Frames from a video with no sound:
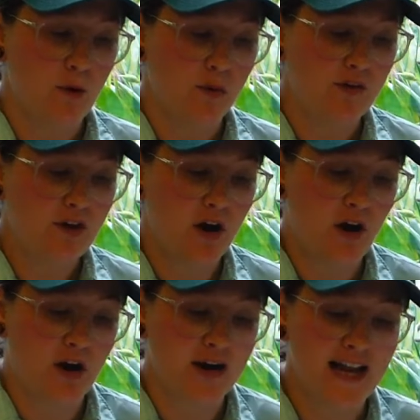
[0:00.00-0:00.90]
with a
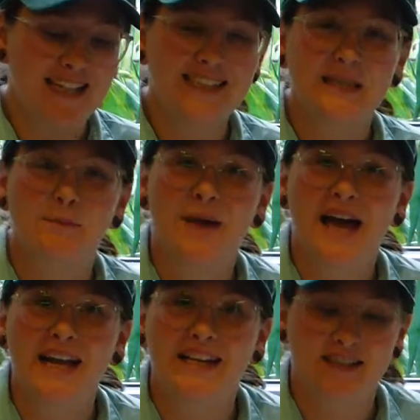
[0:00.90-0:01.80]
card and some
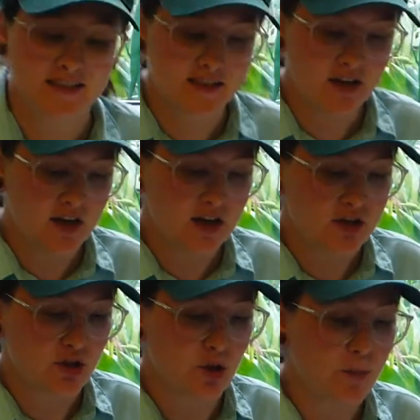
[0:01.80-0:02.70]
pennies.
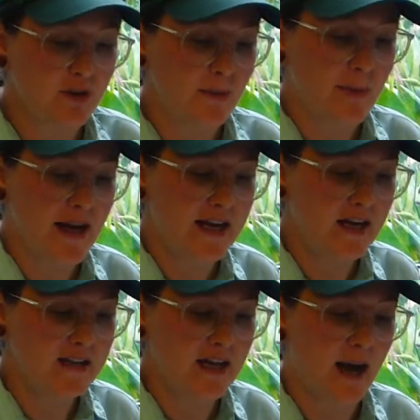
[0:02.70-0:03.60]
So you'll put the penny
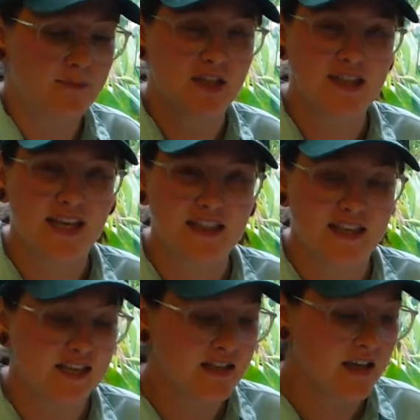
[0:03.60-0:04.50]
on top just like
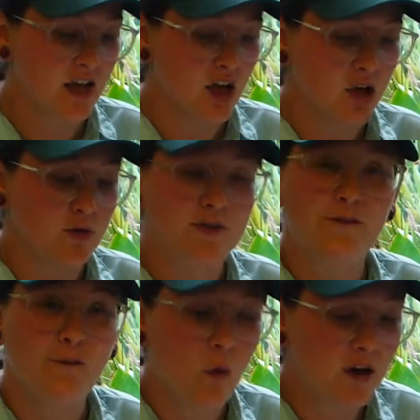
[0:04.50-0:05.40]
this. Use
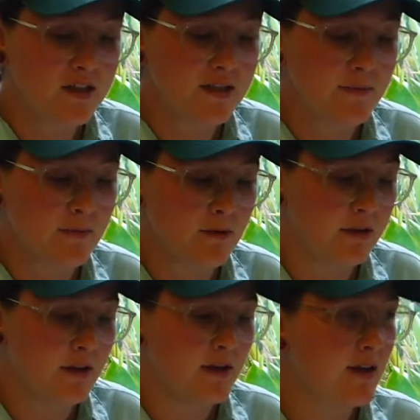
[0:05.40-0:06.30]
force
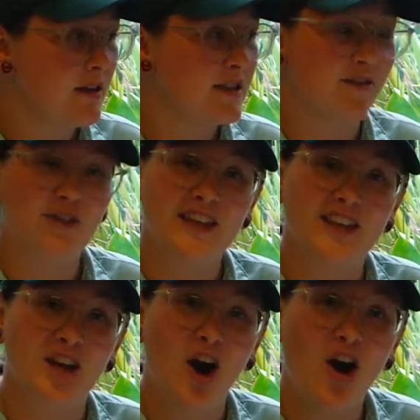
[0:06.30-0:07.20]
to flick
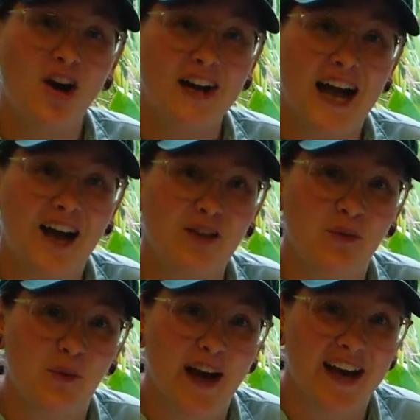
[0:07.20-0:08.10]
the card out of
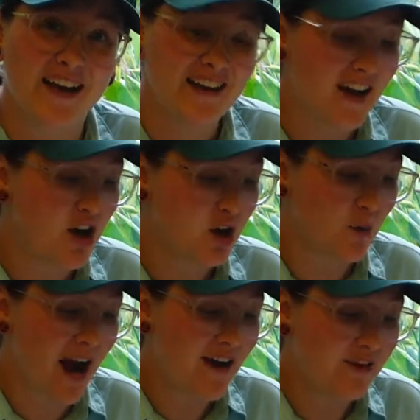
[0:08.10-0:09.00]
the way.
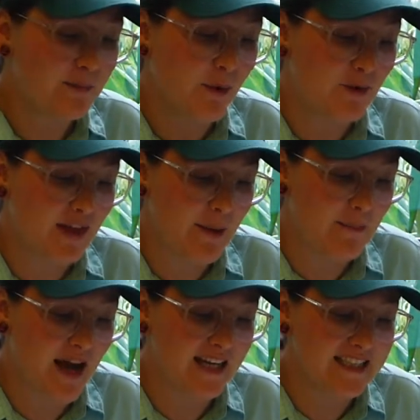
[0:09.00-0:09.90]
Gravity pulled
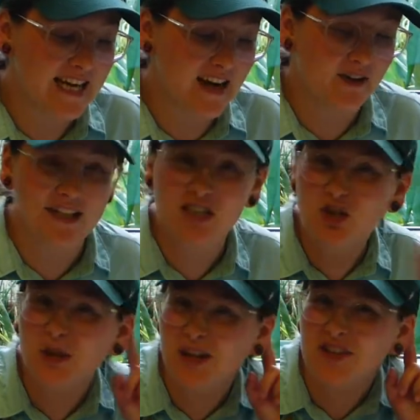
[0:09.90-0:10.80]
that penny down, and did
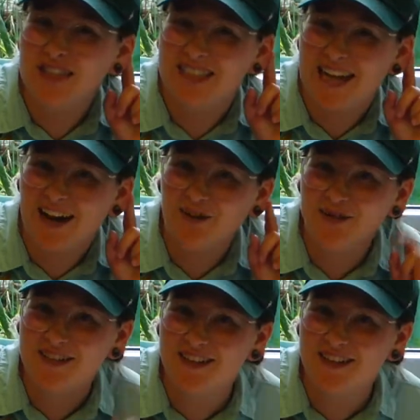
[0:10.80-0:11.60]
you hear the sound?